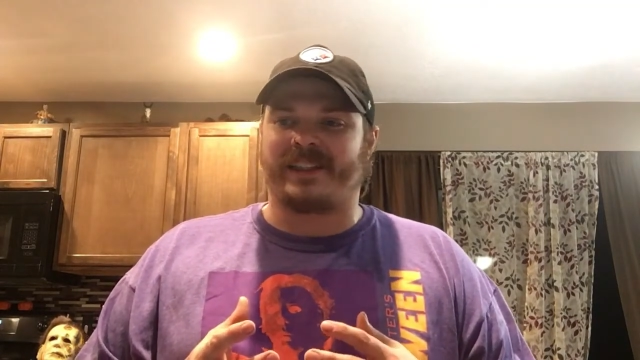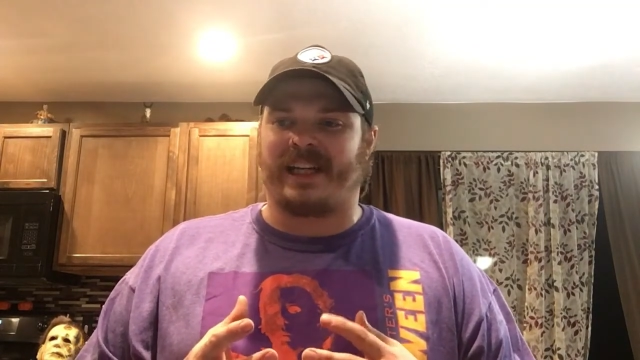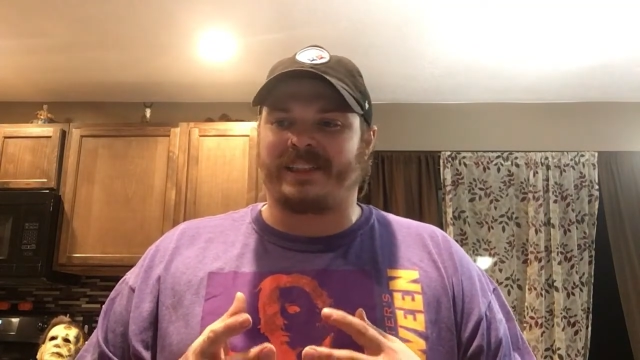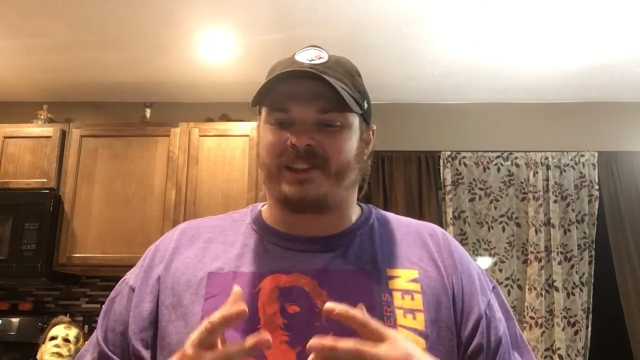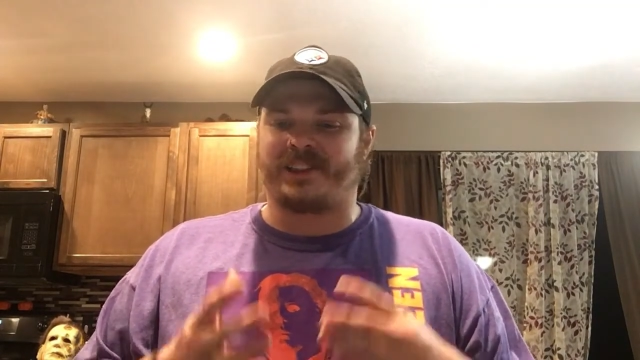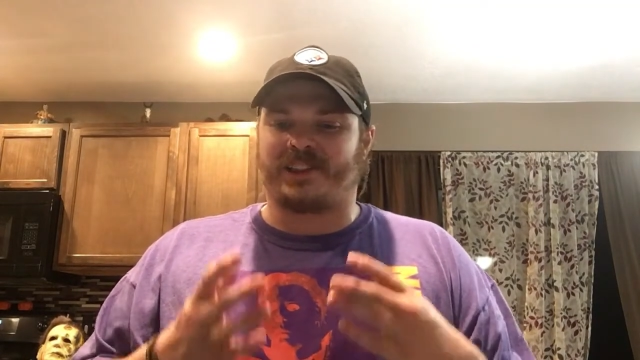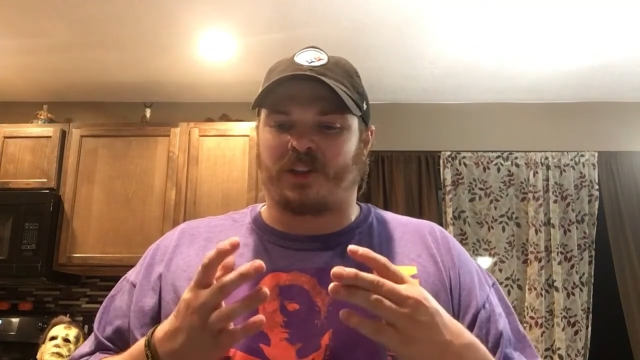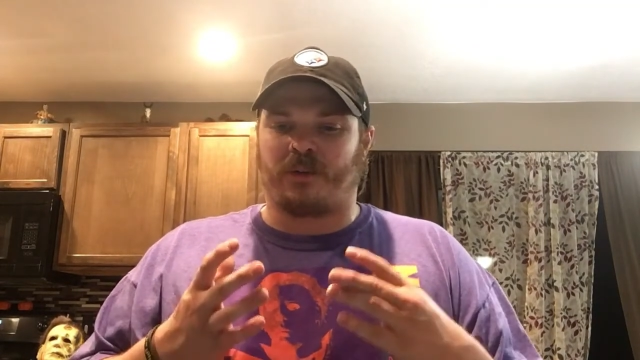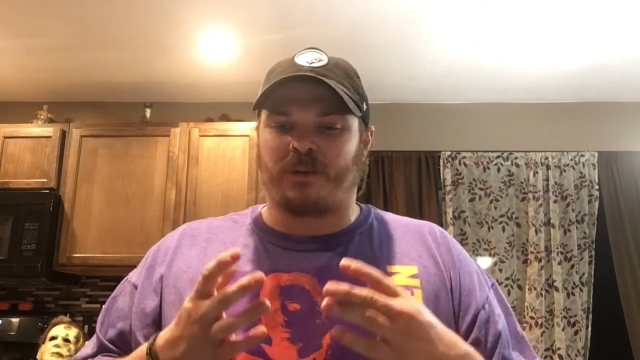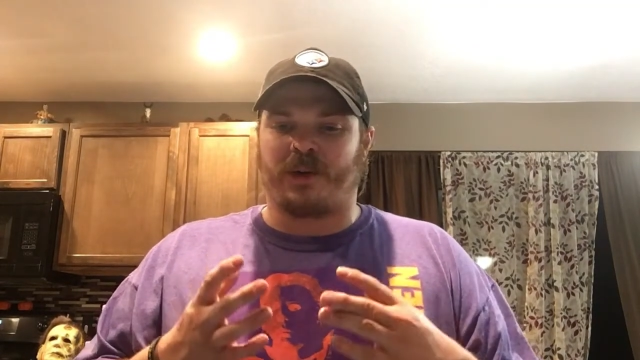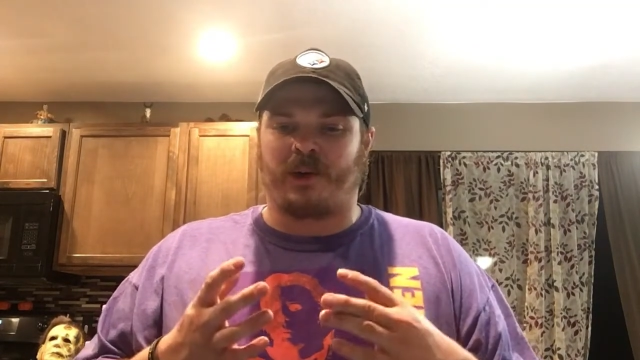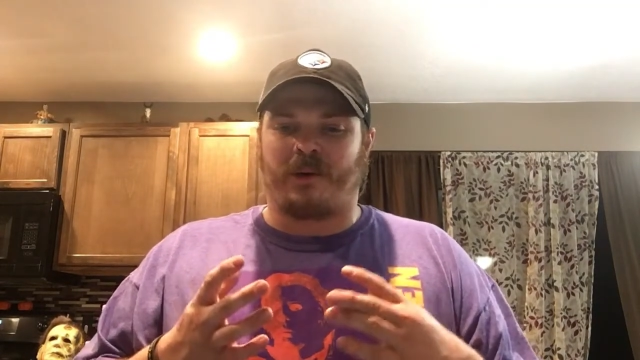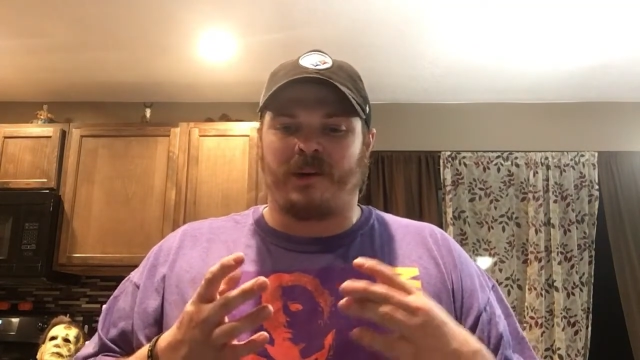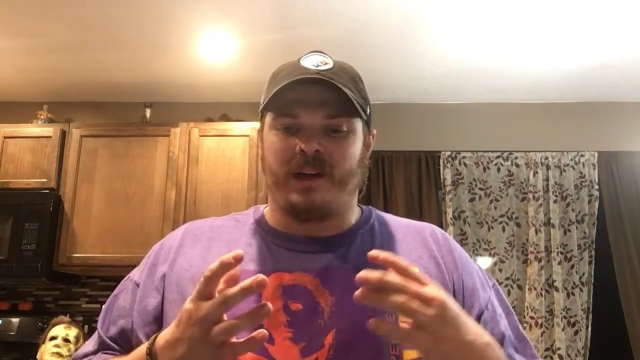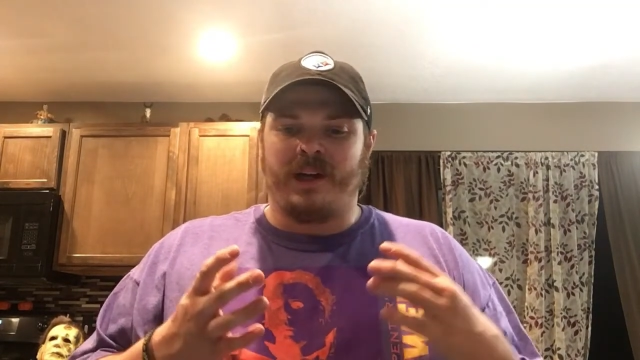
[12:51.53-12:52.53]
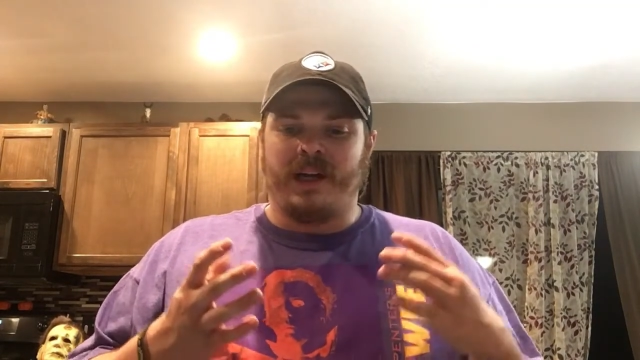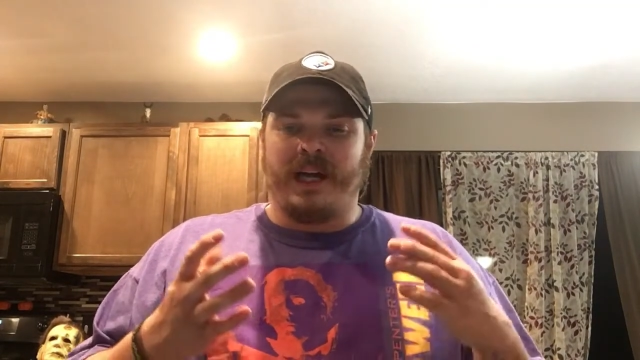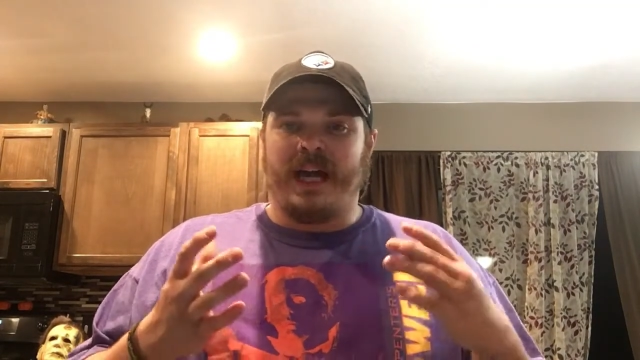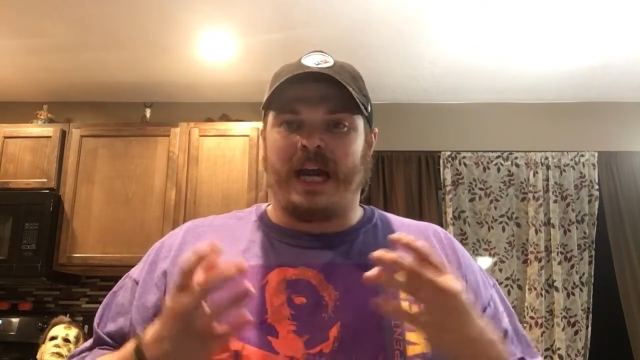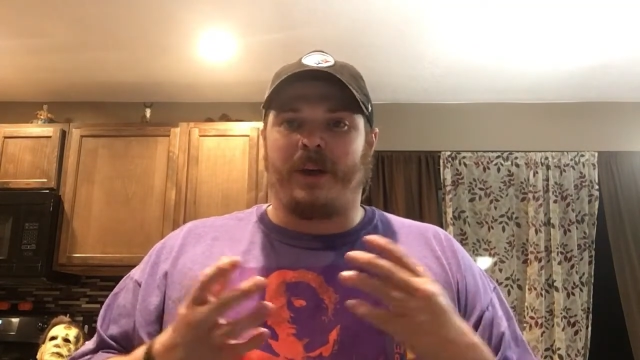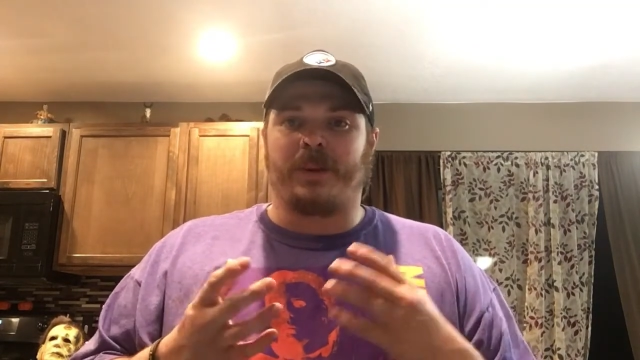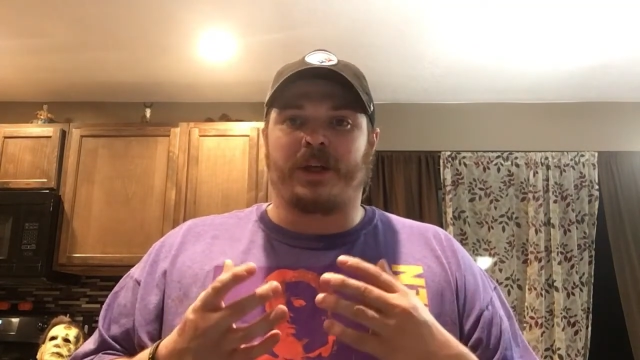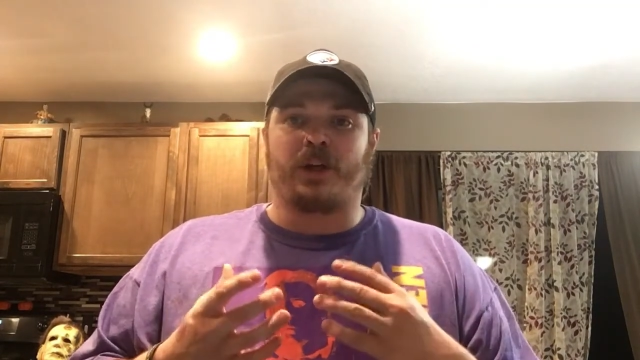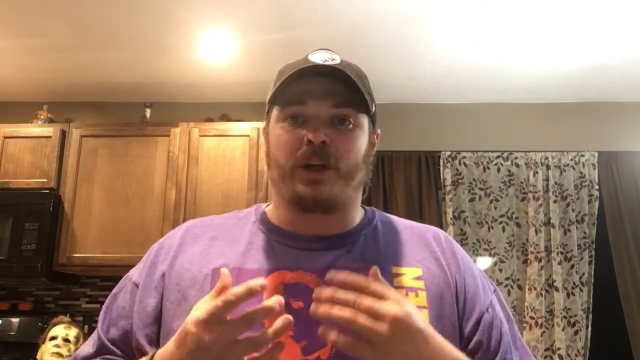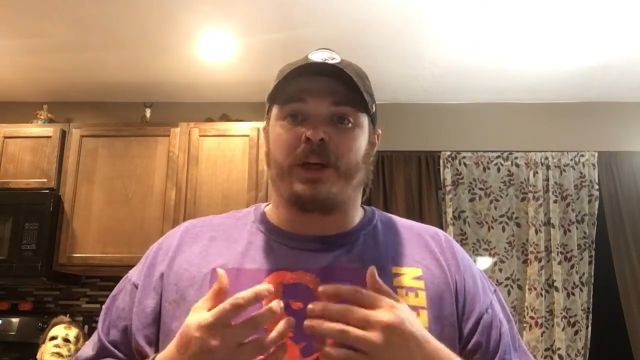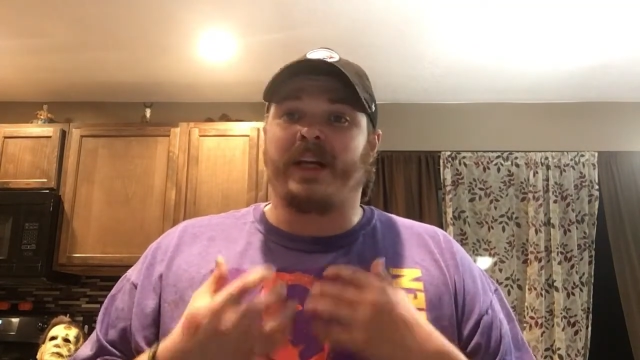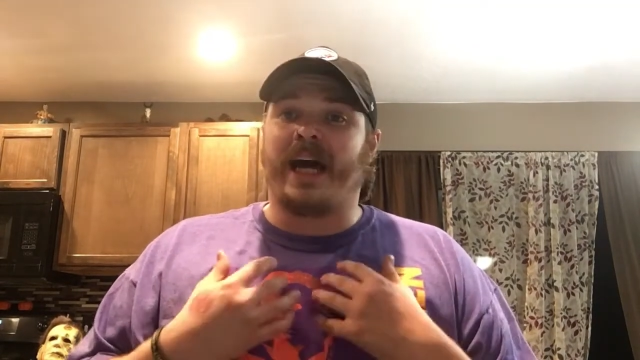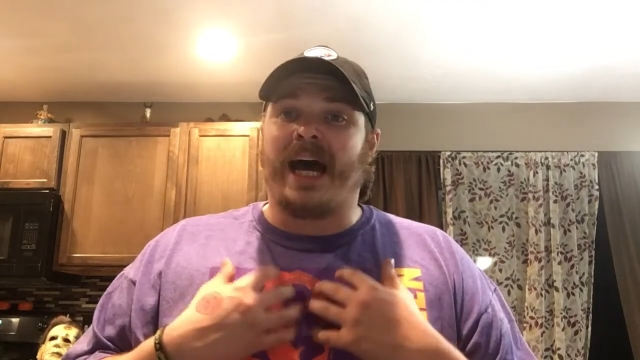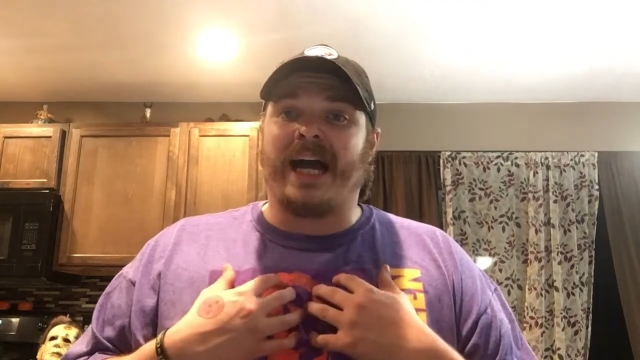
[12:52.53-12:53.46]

and I just don't know how he couldn't.